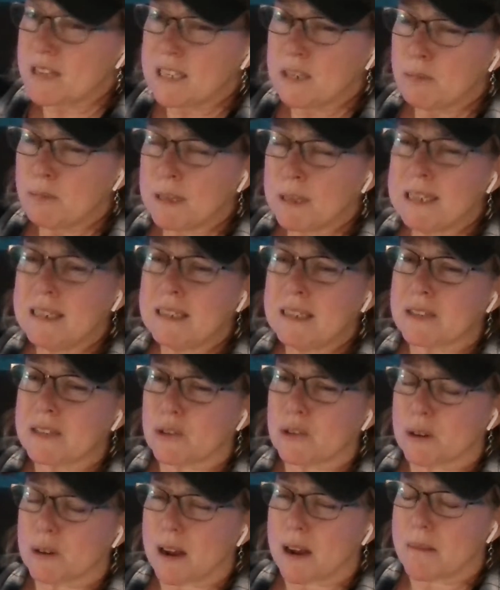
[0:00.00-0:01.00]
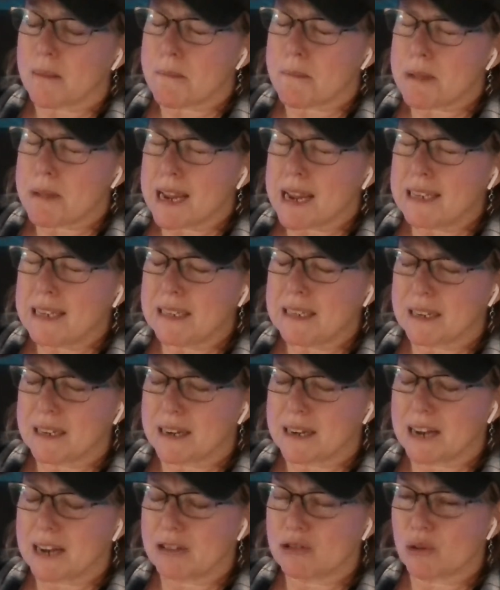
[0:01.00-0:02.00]
These places are amazing
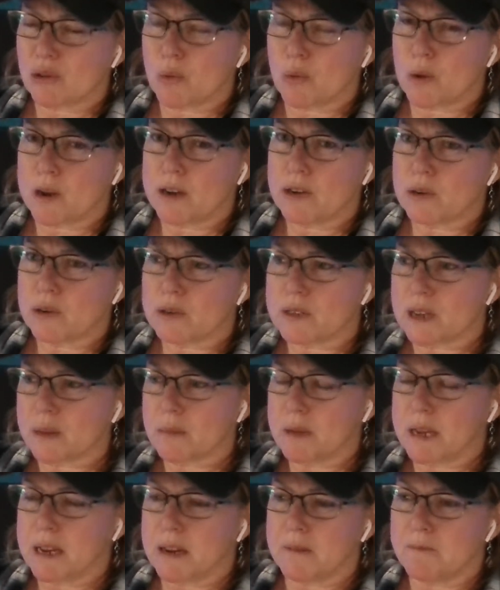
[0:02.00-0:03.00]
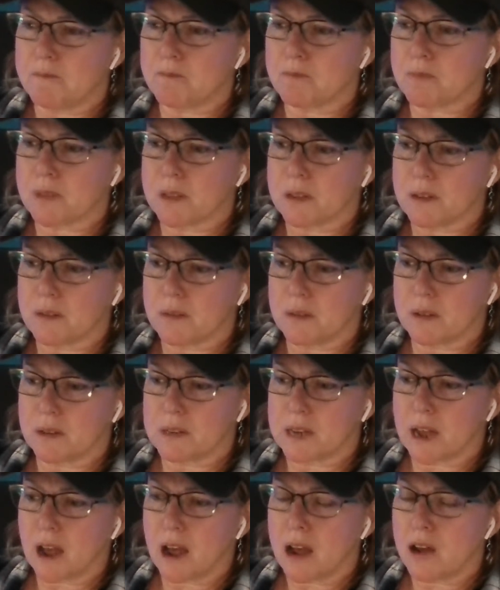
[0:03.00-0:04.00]
natural wonders. I mean,
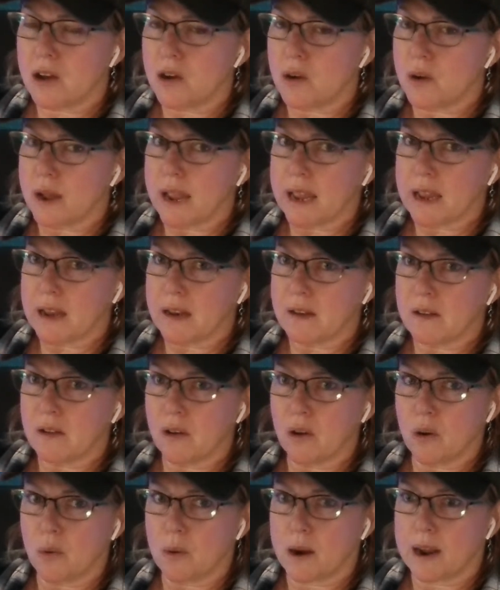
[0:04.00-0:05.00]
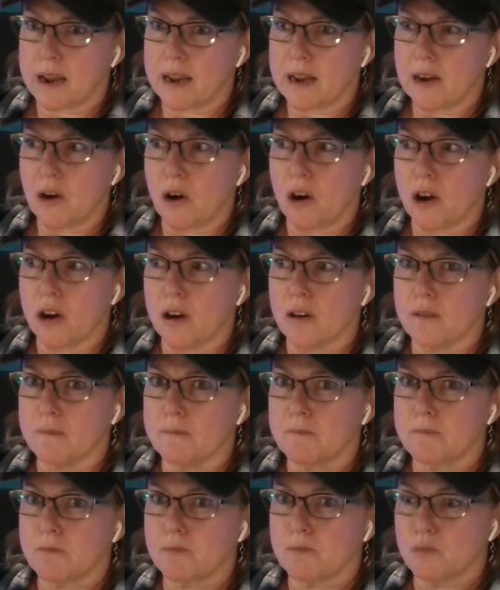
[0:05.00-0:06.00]
Tahoe and Hawaii are
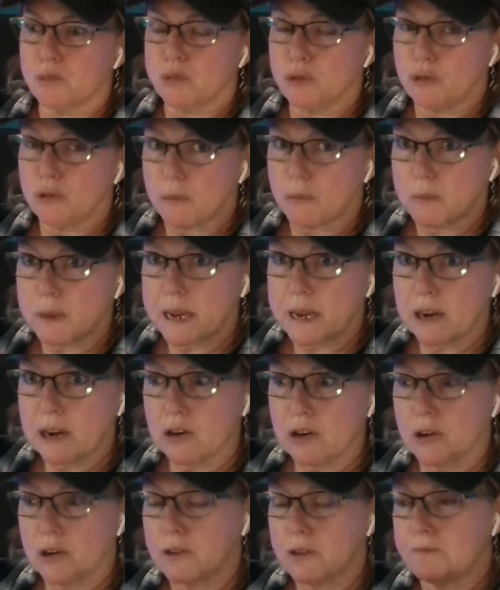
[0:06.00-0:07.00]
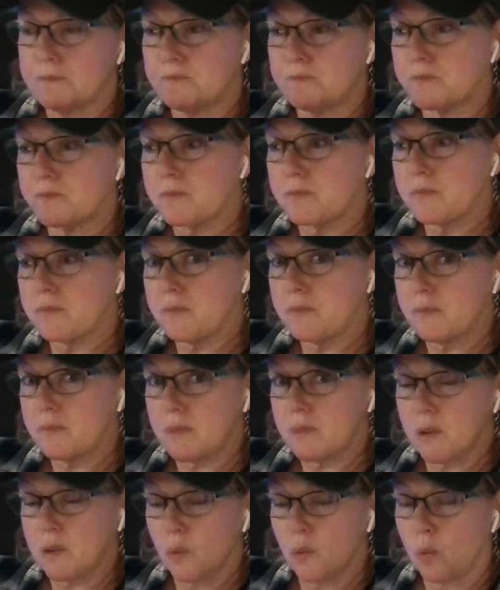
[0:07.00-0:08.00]
premier
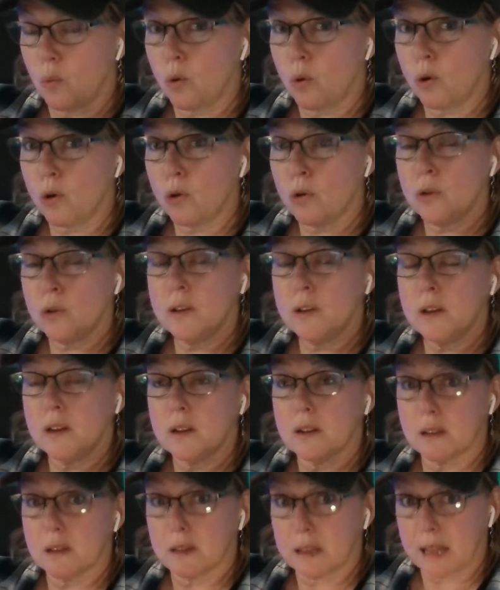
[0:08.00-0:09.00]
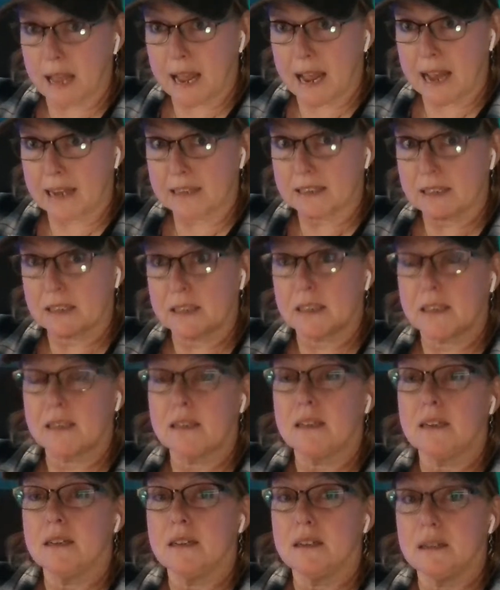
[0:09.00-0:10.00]
world class
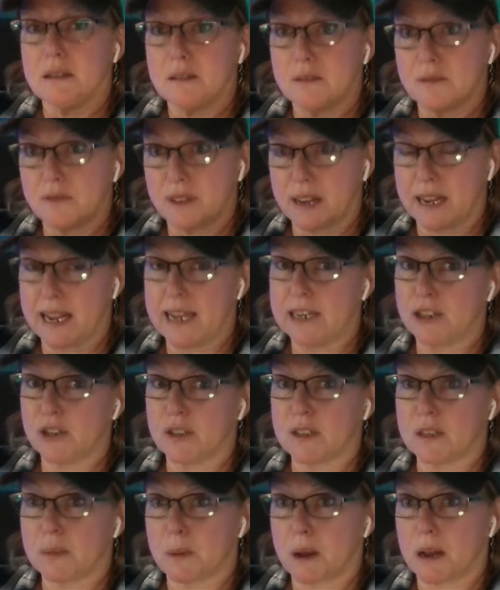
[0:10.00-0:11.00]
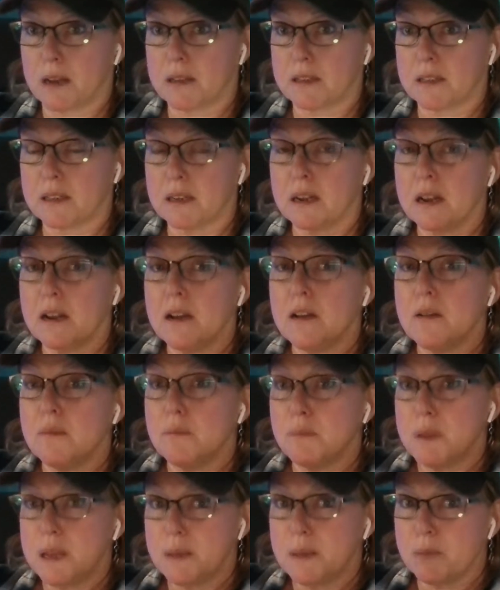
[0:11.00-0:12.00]
vacation spots.
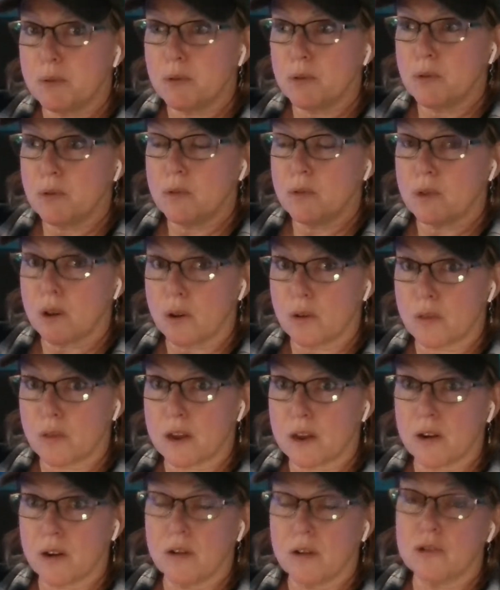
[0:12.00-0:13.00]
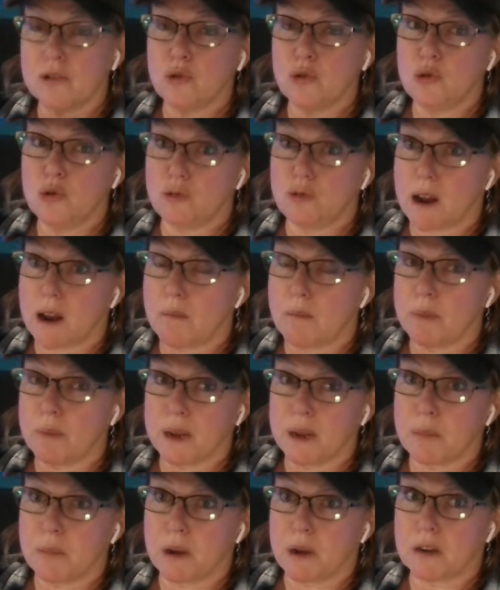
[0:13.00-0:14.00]
People go there to drop
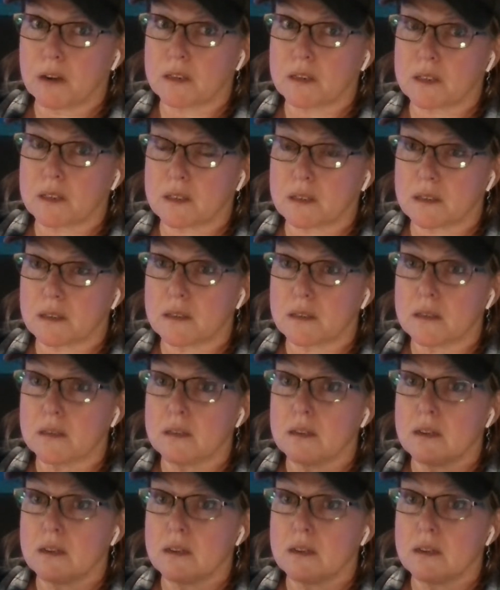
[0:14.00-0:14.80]
big bucks.